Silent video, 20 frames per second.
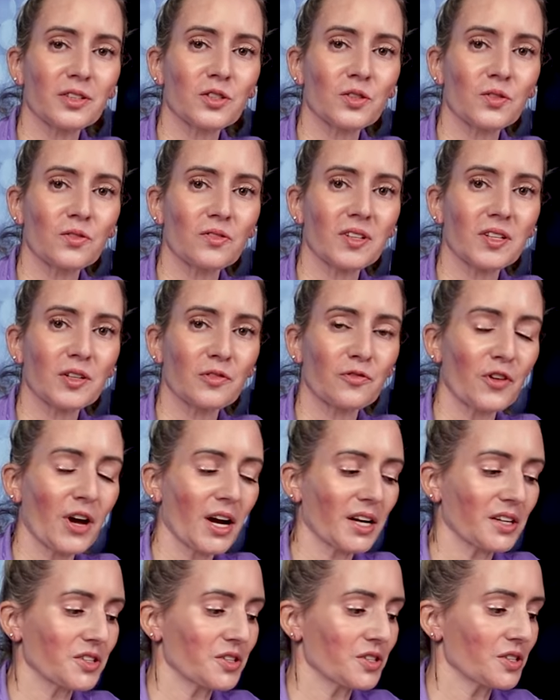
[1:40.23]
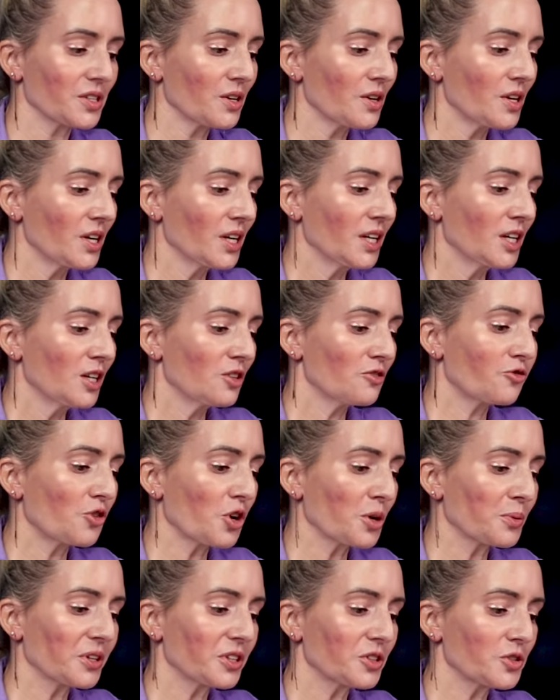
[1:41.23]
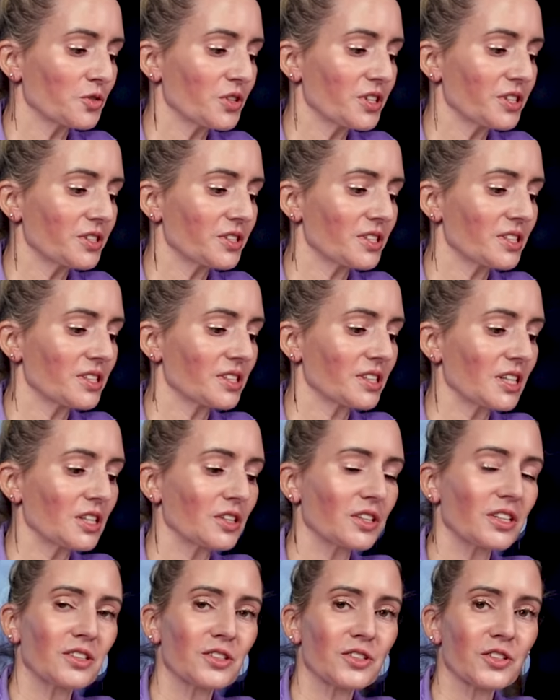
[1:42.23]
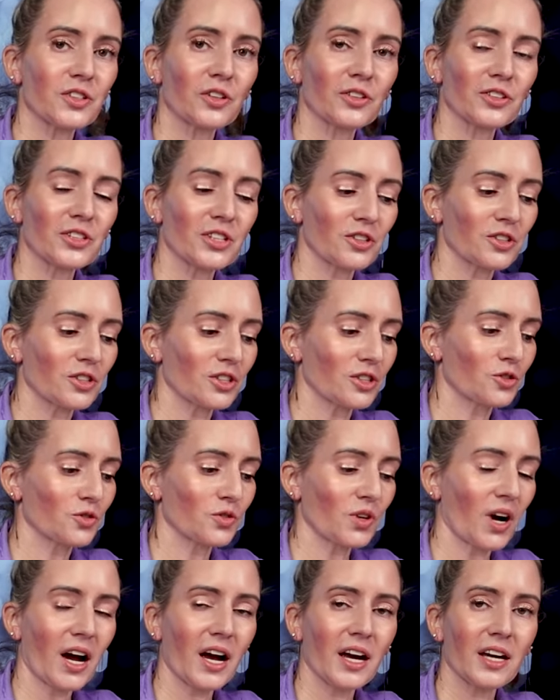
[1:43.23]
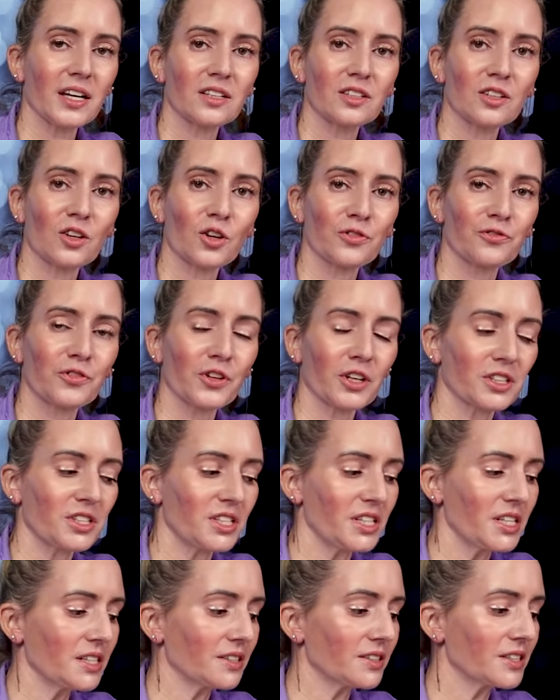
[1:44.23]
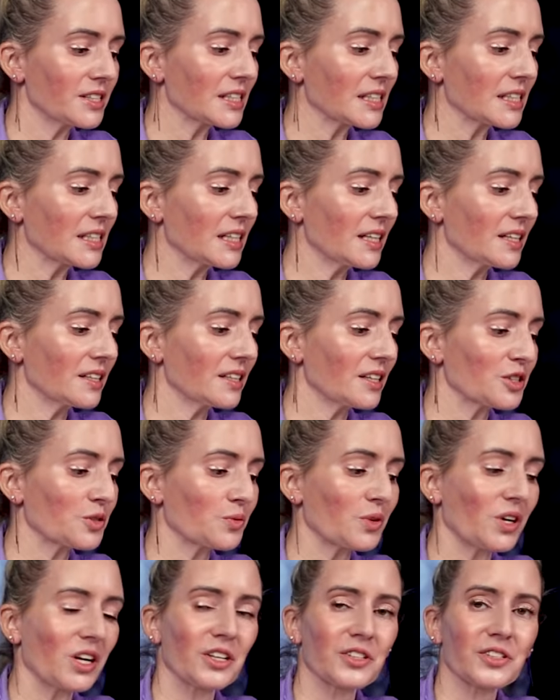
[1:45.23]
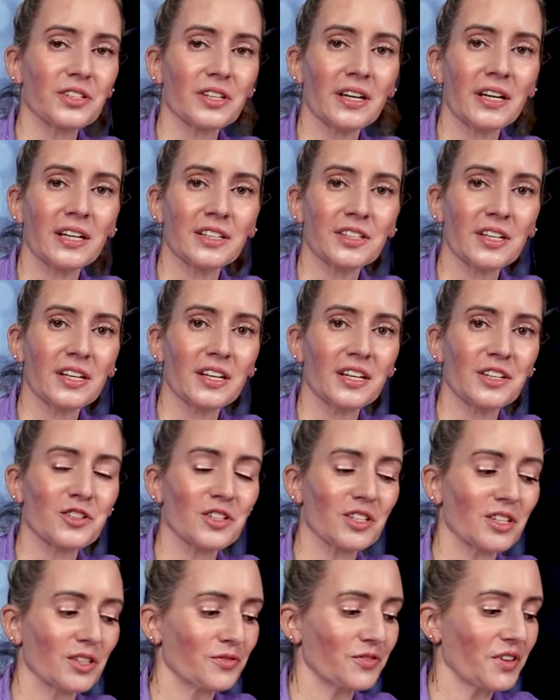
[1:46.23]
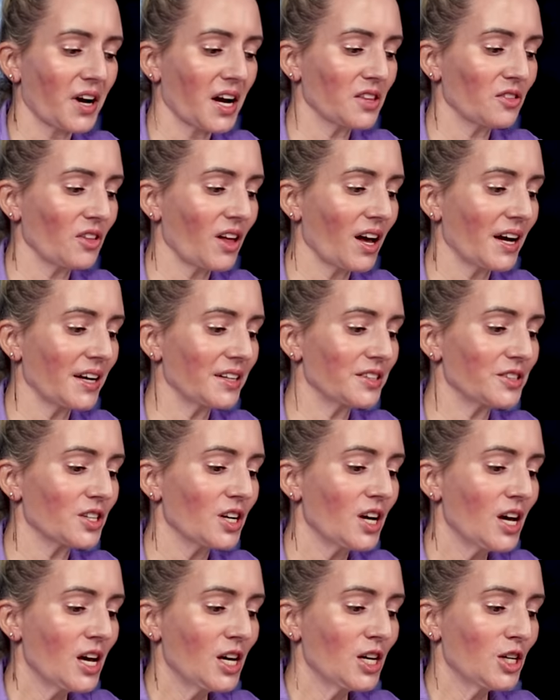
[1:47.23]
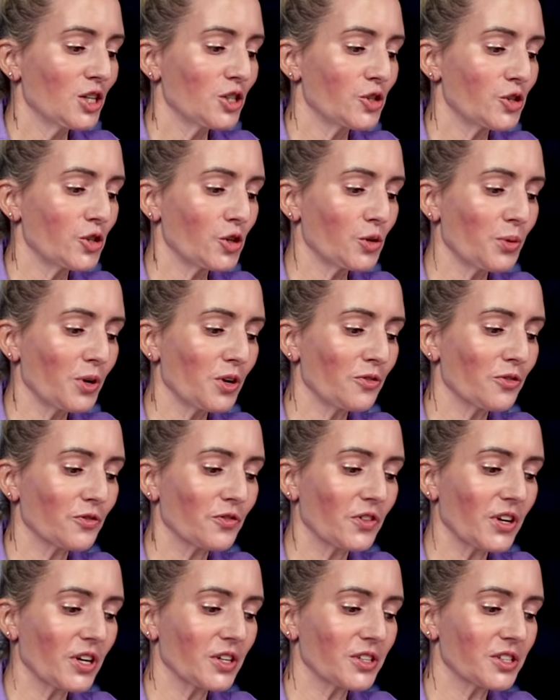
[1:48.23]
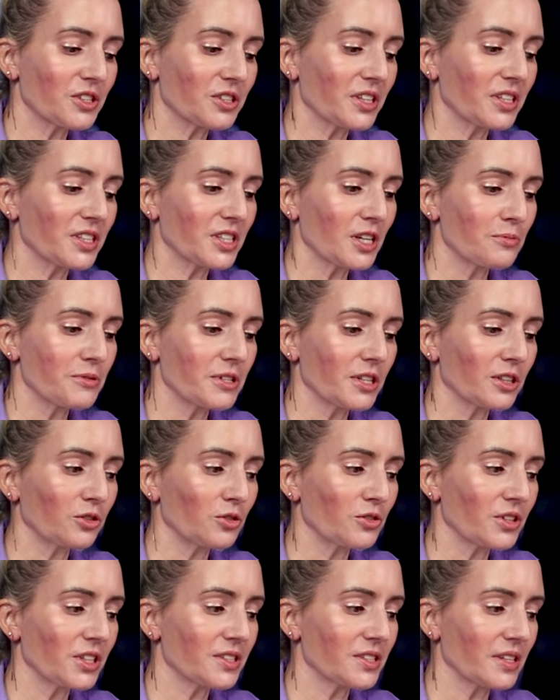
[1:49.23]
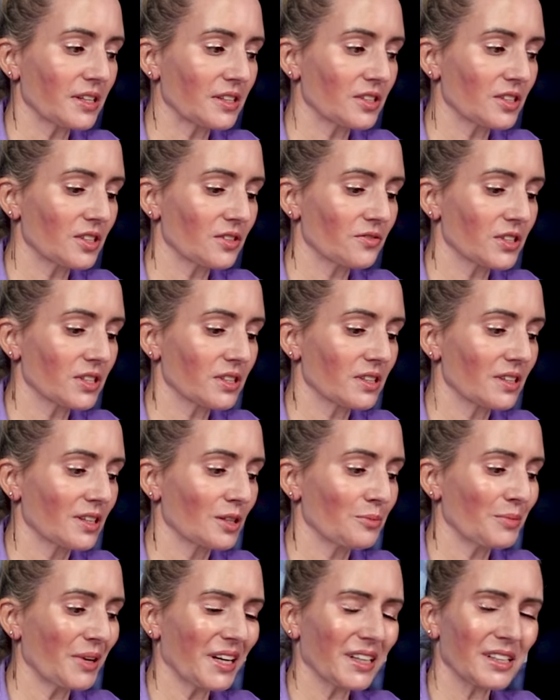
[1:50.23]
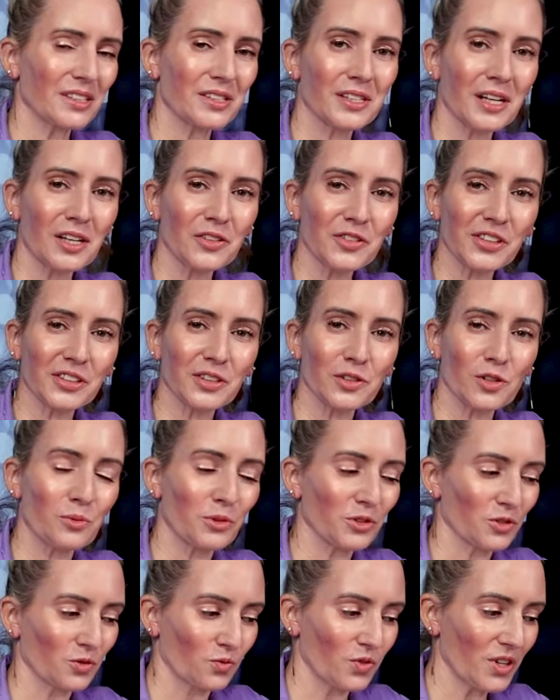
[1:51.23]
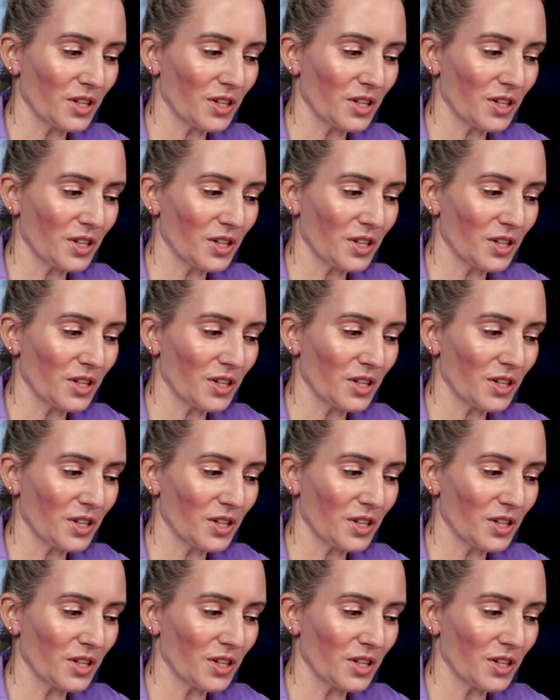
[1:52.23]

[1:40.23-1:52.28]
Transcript: and soothing effects. Formula treats skin concerns such as dry or fatigued skin, as well as anti-aging and fine lines, Suitable for various skin types, including sensitive skin. Man, it sounds like they're almost